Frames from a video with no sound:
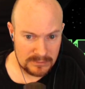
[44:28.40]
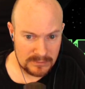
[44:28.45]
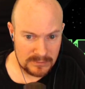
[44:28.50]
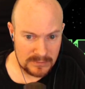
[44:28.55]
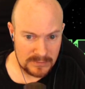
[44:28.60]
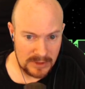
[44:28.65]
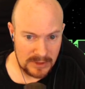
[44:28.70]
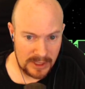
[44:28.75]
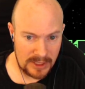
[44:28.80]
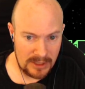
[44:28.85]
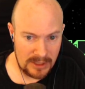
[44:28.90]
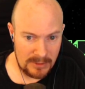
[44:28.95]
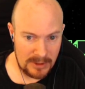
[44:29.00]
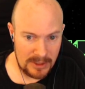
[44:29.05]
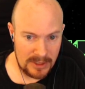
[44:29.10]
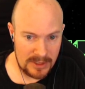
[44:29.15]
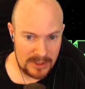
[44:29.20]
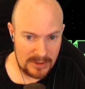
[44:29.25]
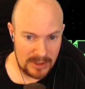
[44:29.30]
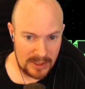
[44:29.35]
Alright, come on
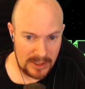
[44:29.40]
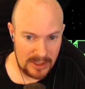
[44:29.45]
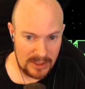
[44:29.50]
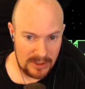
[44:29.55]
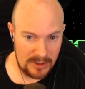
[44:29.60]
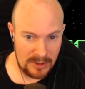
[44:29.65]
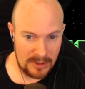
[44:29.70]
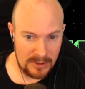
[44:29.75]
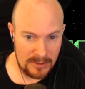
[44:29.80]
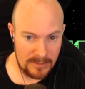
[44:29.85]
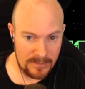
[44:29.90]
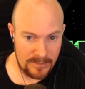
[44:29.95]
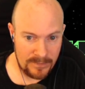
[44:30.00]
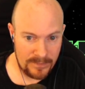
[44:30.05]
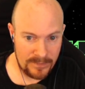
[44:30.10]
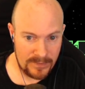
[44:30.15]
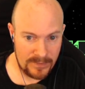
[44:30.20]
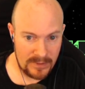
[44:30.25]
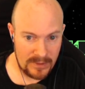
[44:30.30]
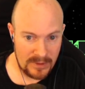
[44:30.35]
in so I can kill you.
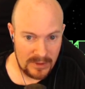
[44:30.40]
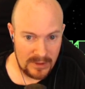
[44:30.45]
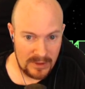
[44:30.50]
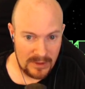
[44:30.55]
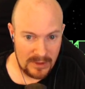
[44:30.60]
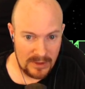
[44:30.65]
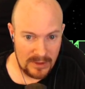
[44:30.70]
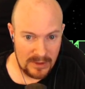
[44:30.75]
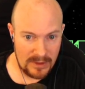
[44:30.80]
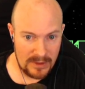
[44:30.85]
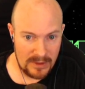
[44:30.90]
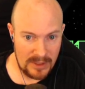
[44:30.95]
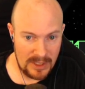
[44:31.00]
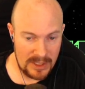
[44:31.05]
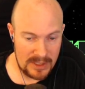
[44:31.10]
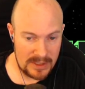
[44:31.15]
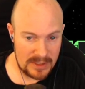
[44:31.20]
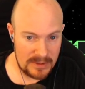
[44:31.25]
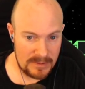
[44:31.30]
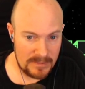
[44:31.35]

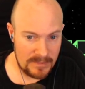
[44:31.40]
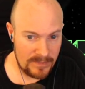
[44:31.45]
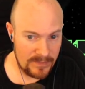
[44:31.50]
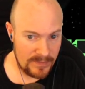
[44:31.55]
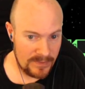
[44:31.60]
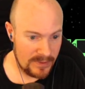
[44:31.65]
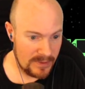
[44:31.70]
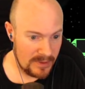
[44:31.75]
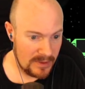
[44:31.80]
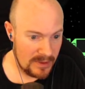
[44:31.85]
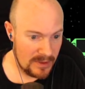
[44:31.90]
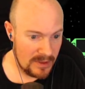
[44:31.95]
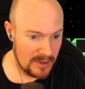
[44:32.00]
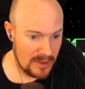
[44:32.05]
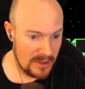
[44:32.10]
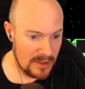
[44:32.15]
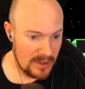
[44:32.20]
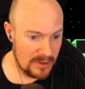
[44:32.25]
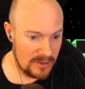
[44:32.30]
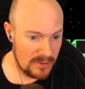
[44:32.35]
Nice.
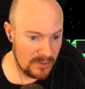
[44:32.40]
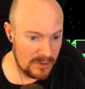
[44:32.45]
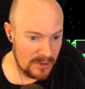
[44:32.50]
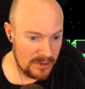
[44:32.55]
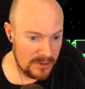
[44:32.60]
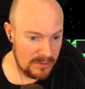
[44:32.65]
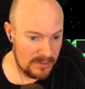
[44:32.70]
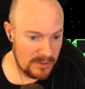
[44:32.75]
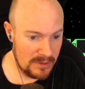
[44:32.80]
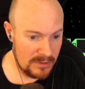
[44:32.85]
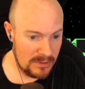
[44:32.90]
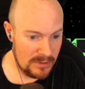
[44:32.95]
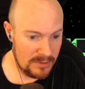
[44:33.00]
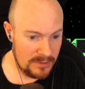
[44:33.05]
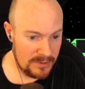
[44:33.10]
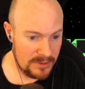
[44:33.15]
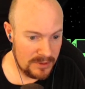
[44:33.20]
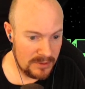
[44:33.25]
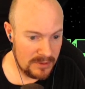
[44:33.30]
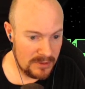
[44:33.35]
Doo -doo
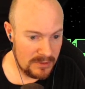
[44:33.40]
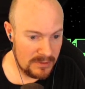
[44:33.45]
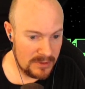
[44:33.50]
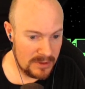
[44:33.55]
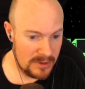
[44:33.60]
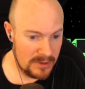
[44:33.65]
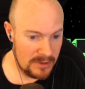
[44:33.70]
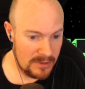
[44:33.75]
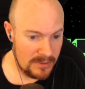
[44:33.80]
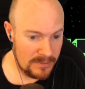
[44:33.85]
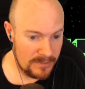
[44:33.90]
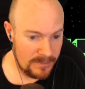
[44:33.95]
-doo